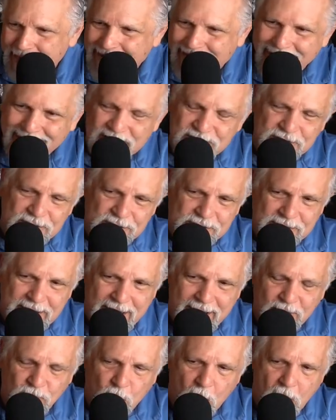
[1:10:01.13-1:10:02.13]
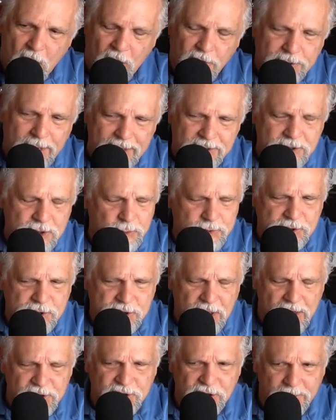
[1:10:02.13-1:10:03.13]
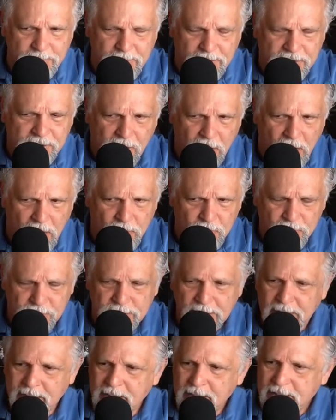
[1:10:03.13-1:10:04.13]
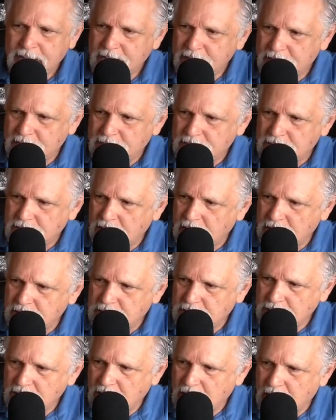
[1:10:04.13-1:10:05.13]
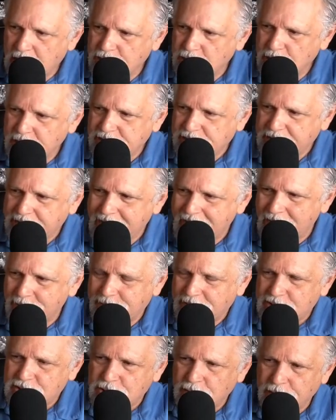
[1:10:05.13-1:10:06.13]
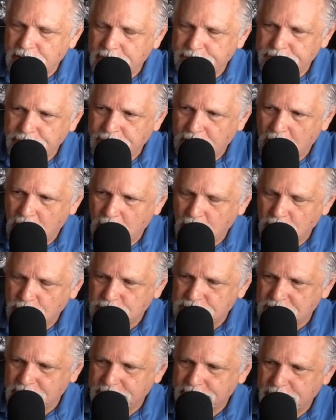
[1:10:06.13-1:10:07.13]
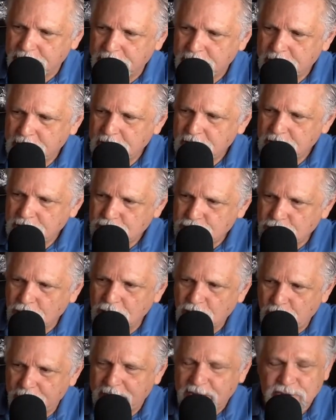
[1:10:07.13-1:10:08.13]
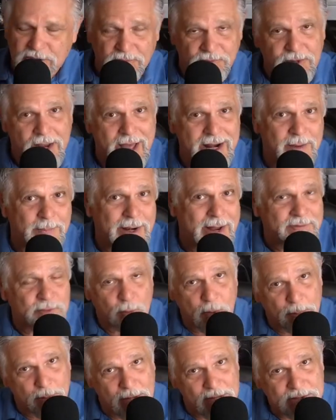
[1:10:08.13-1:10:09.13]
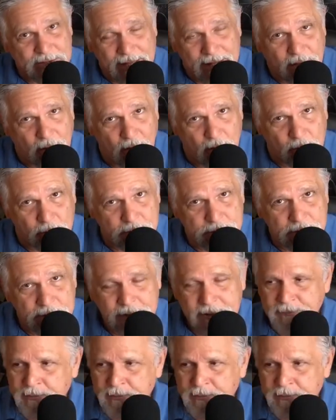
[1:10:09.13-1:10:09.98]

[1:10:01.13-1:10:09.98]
against the side wall, not so it's touching, but close underneath the cabinet. So the, the hose should reach. If not, I'm going to have to replace that hose.